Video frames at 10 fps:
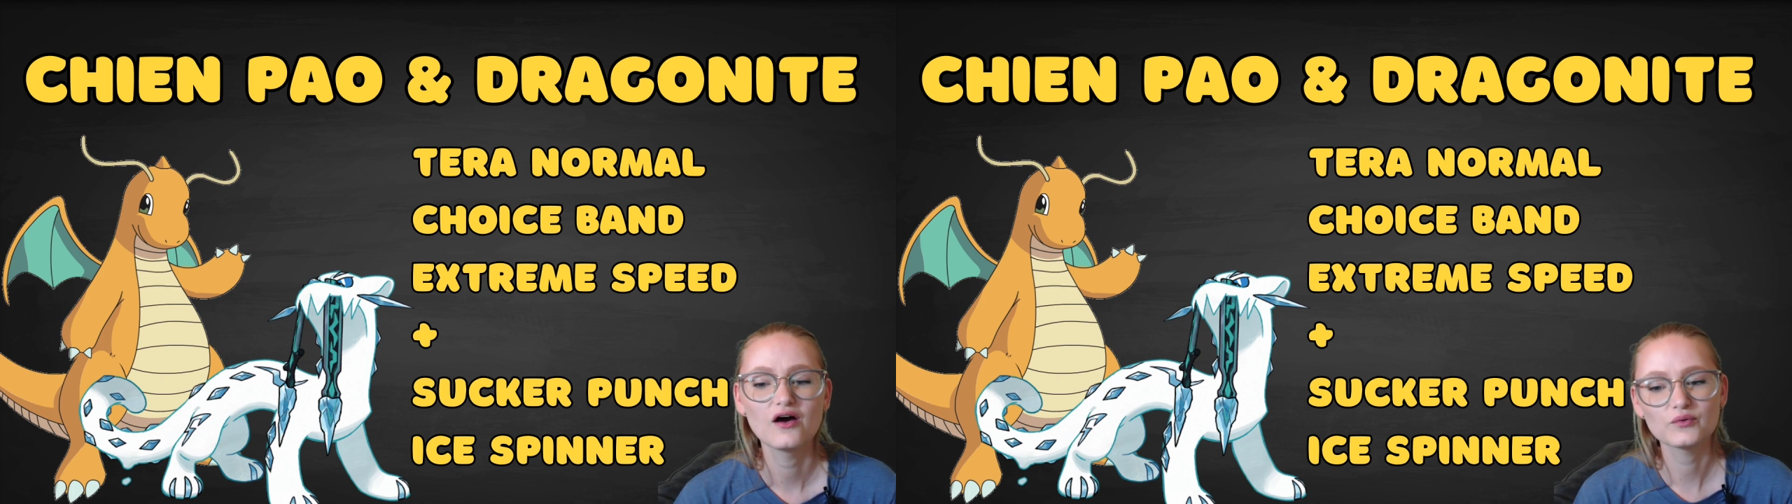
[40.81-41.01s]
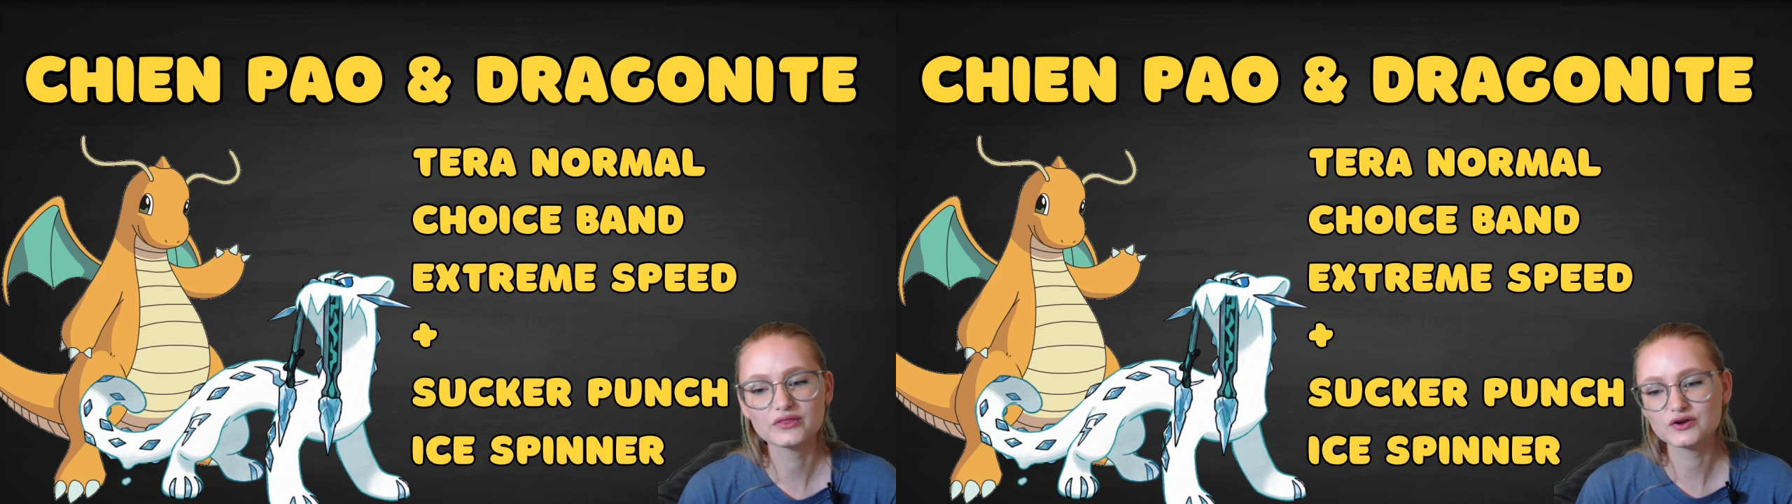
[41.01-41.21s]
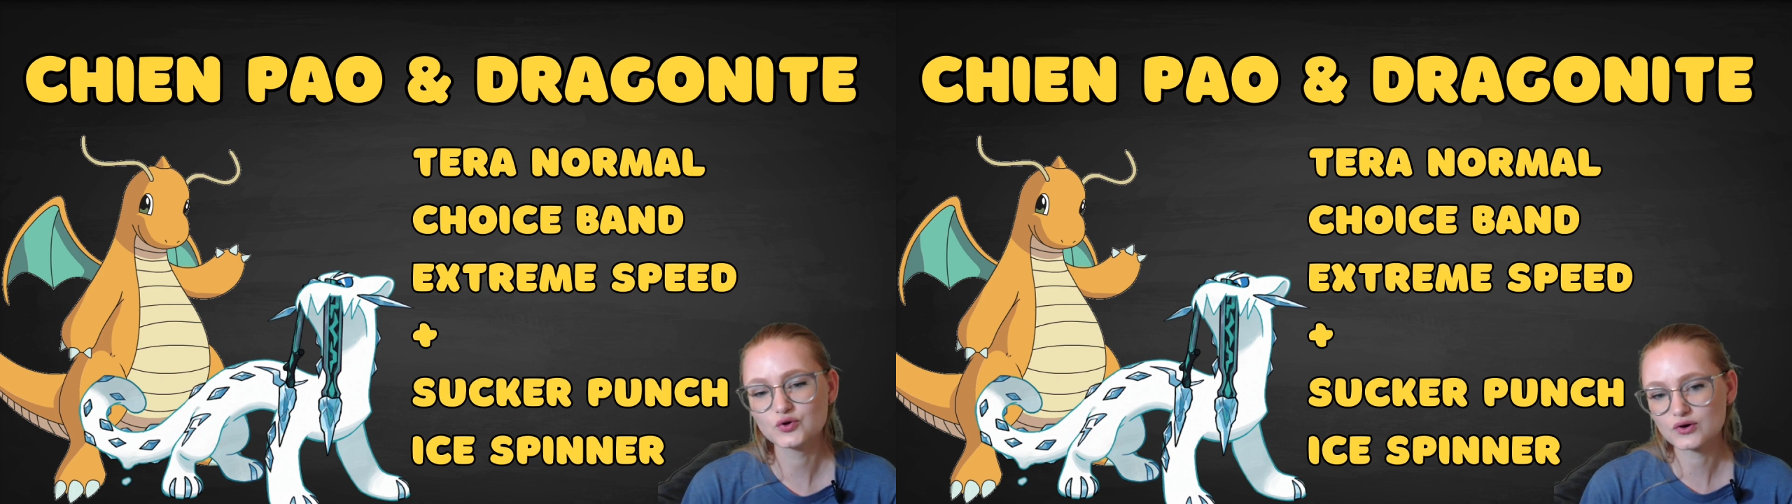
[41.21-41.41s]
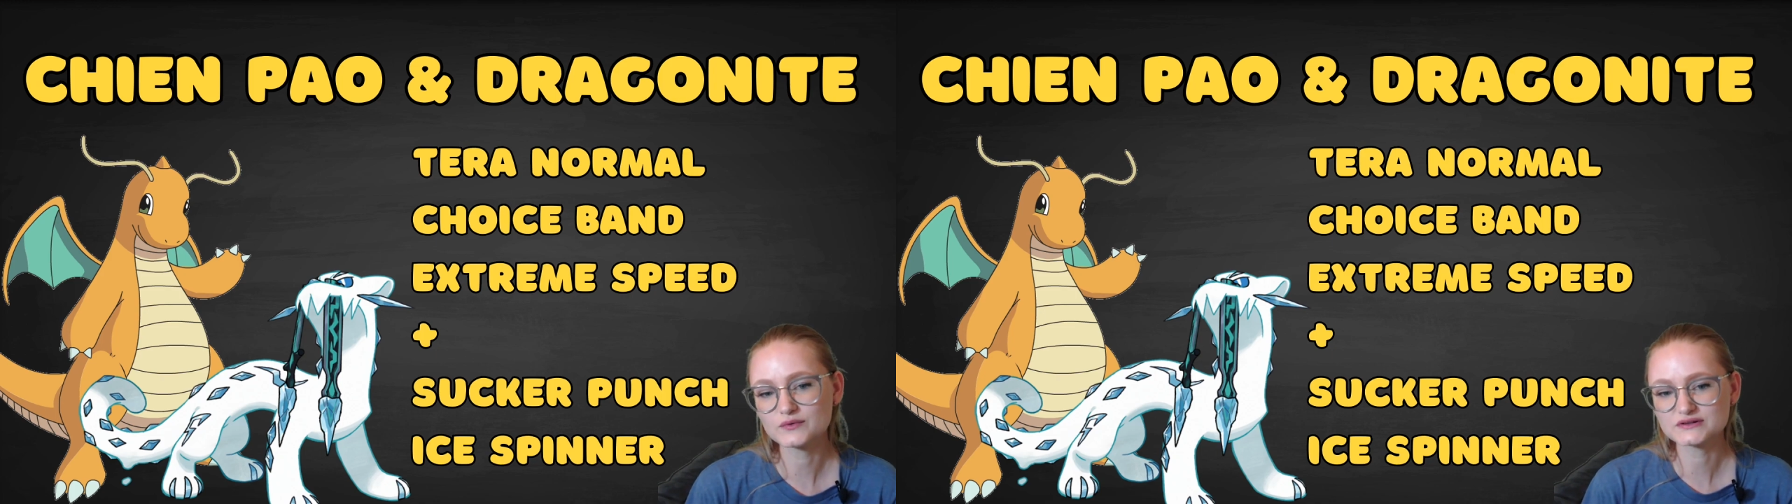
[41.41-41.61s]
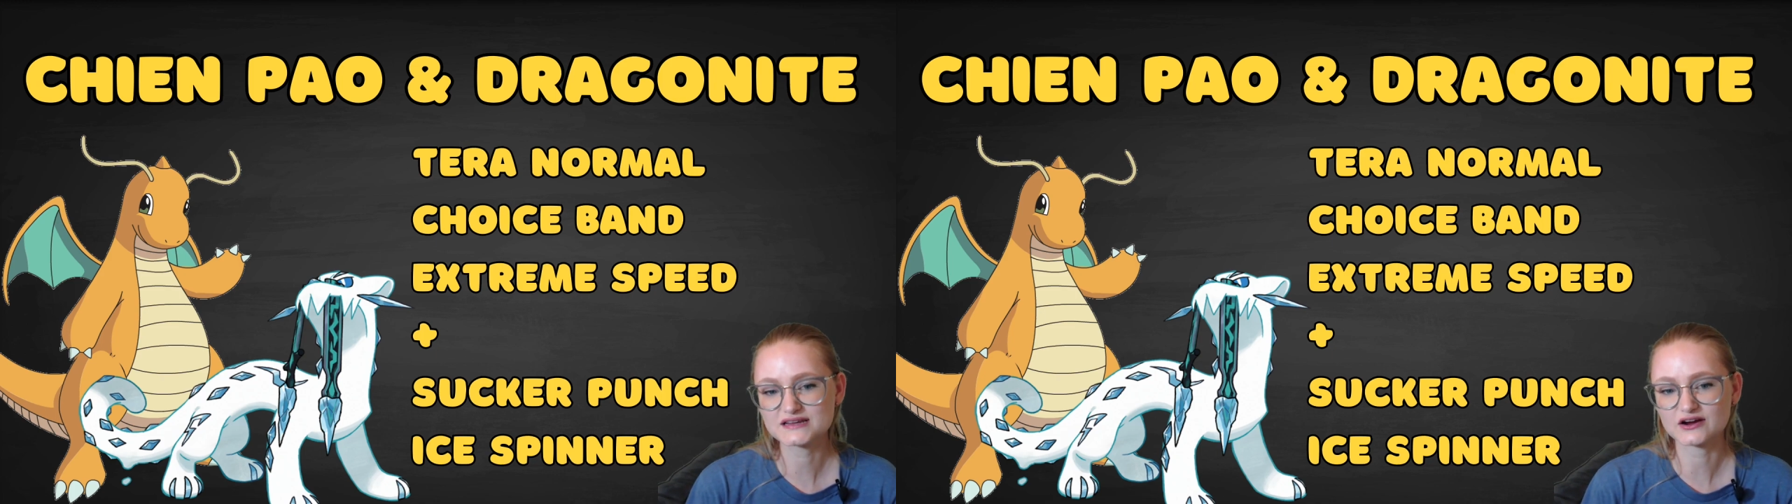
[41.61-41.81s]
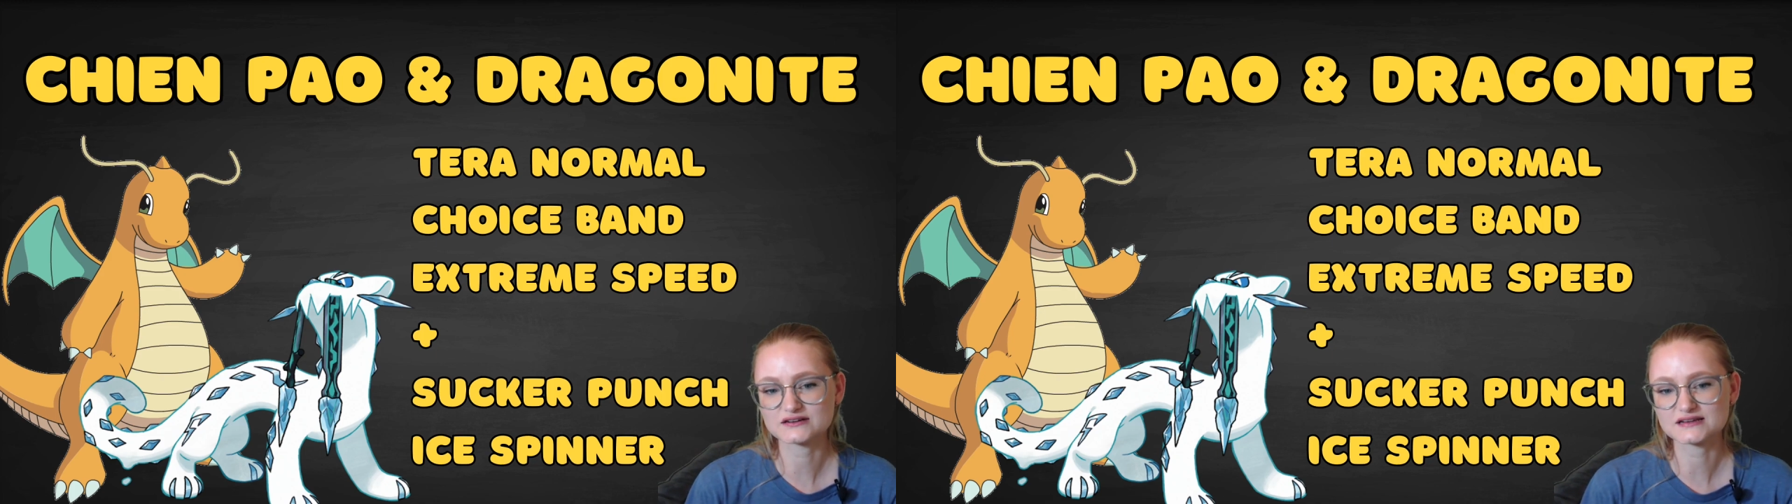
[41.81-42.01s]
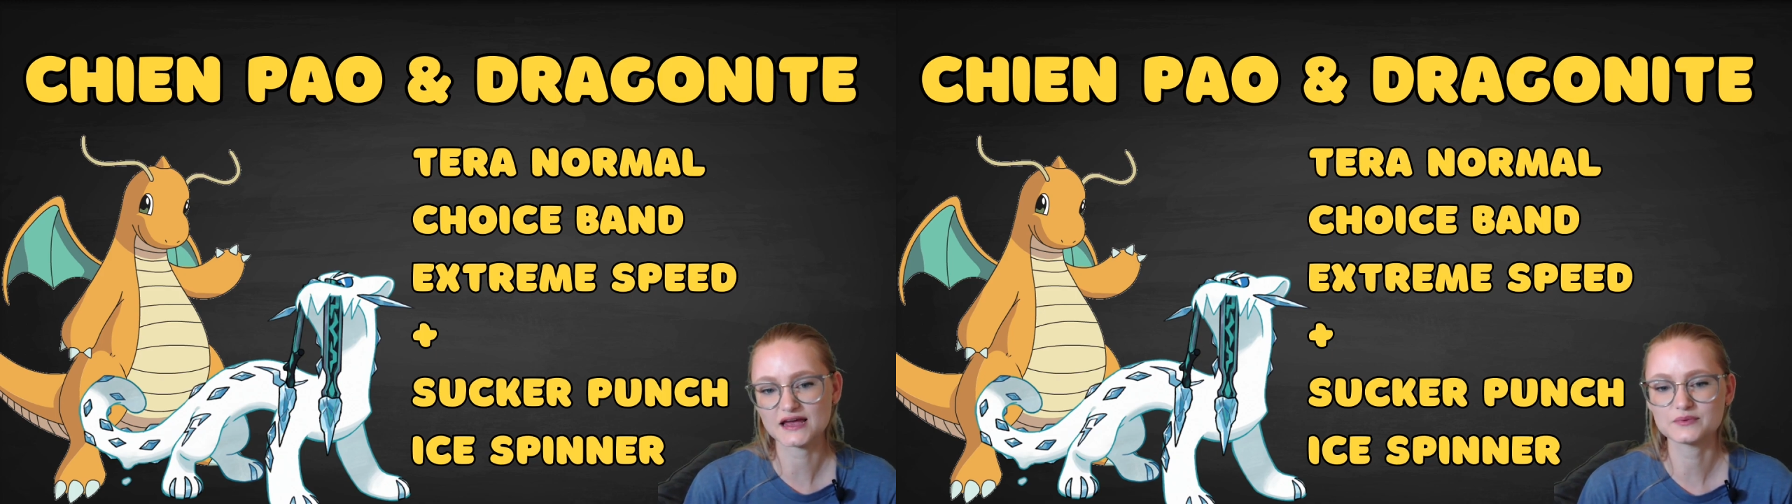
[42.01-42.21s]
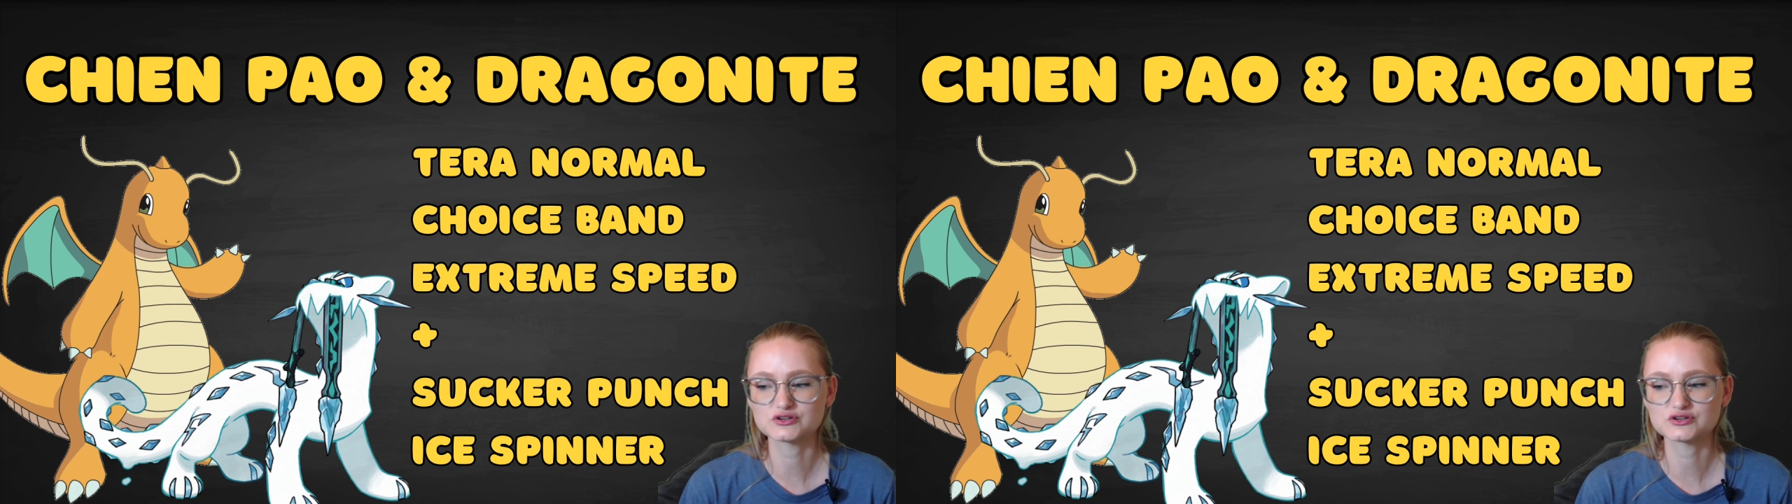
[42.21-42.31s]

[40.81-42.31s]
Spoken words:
With a normal Terra type